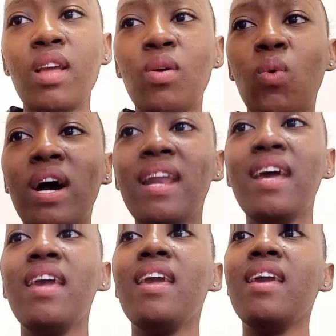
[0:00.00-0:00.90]
what
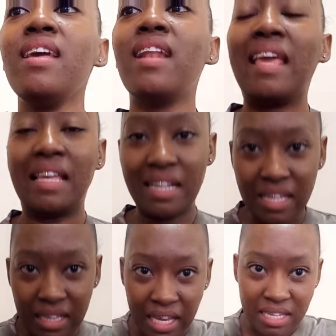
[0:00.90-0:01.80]
i like
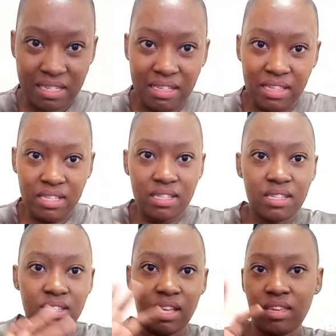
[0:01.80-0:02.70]
realized in
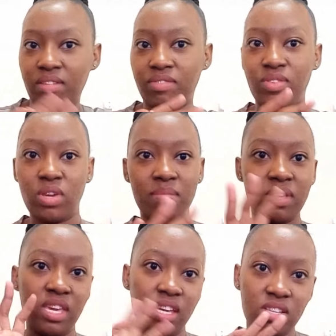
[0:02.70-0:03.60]
this like
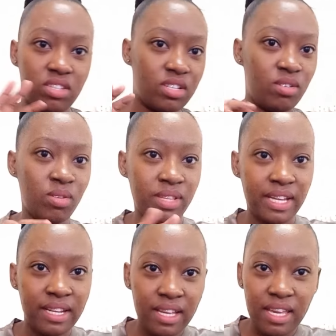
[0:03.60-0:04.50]
11 years and all
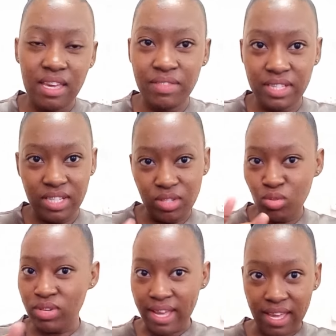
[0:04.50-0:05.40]
that even till
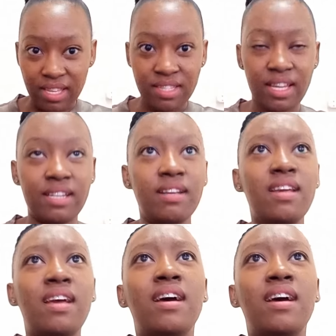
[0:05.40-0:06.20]
today is that